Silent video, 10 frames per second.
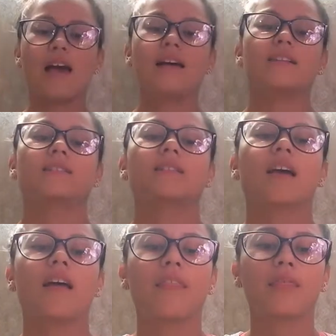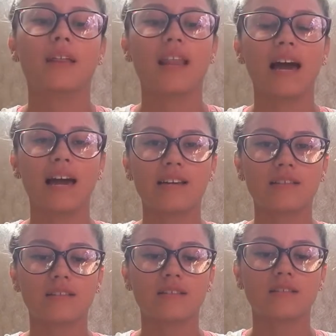And the
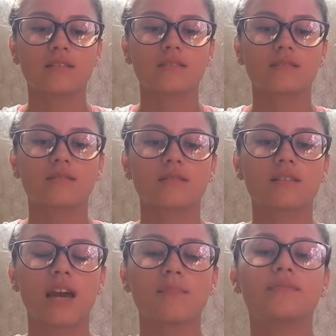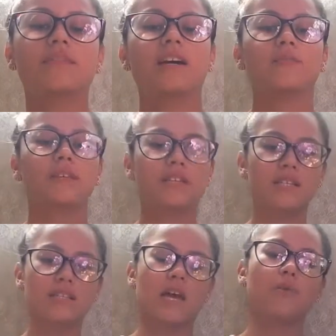last type of
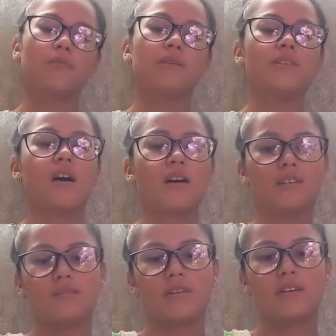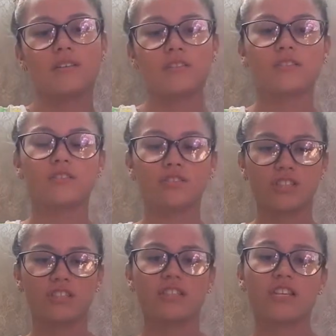diabetes I will be talking about is
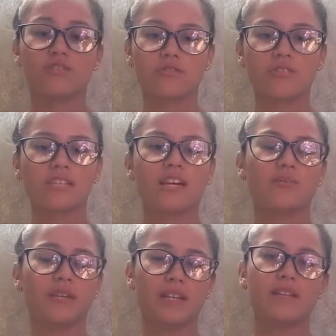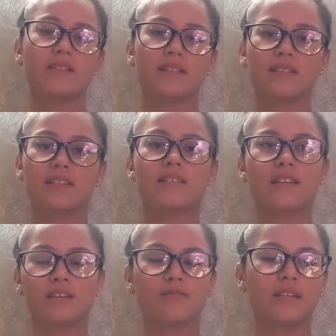gestational diabetes, and this
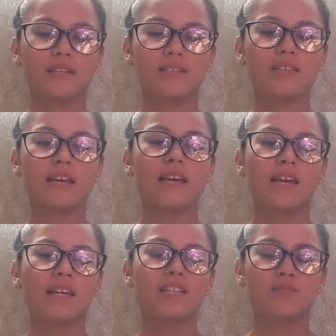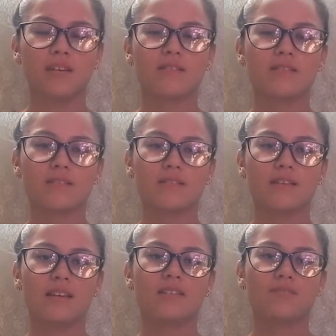diabetes is
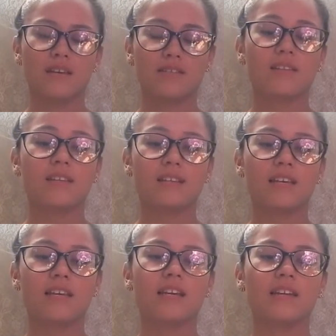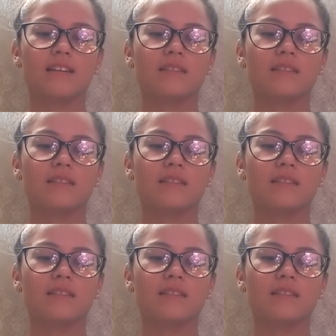basically